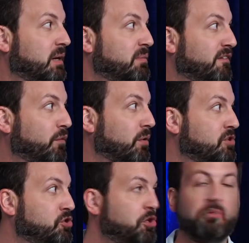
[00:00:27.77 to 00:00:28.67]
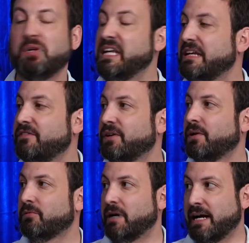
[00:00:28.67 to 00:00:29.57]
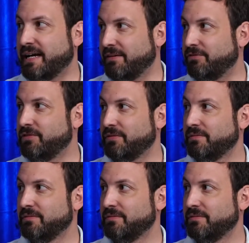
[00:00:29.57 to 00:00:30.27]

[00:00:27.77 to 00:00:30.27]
before June even arrives.